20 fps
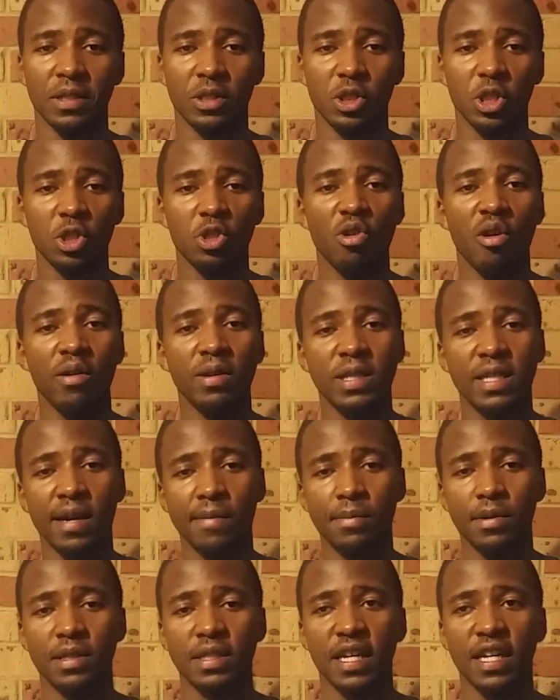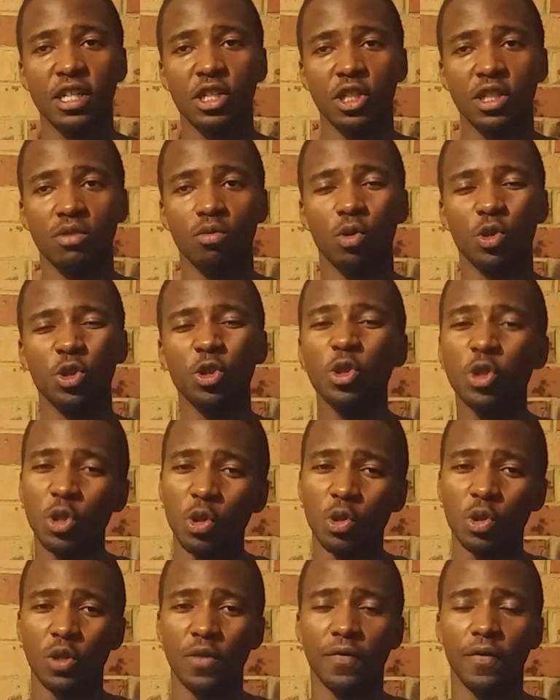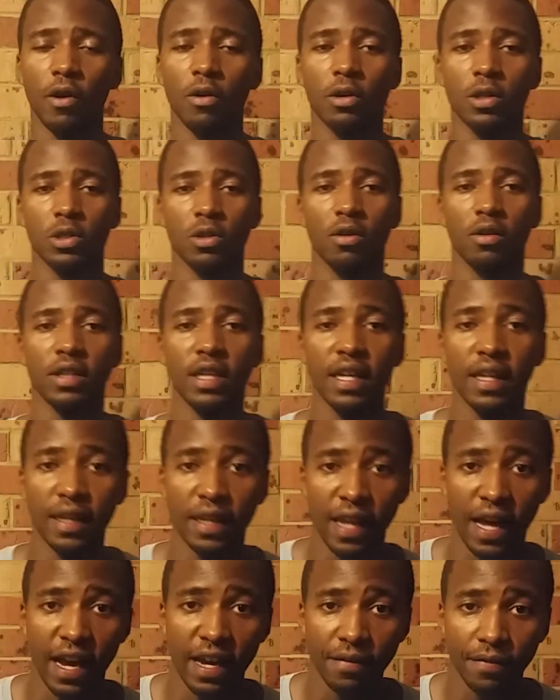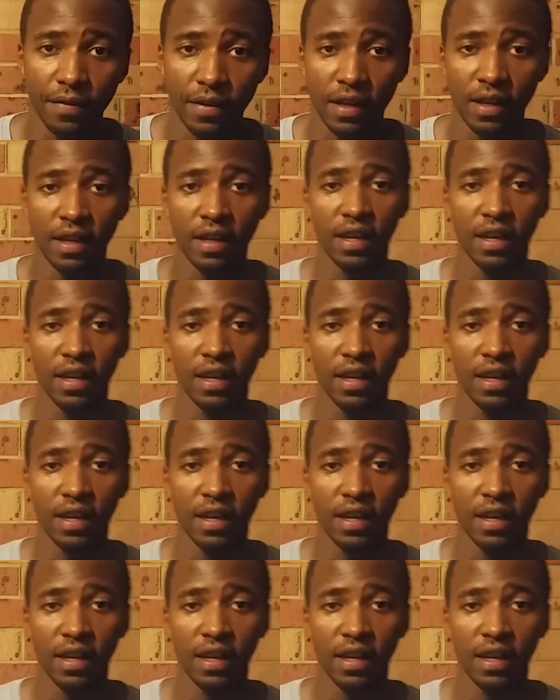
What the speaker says: It's just your interpretation, what you choose to focus on in life,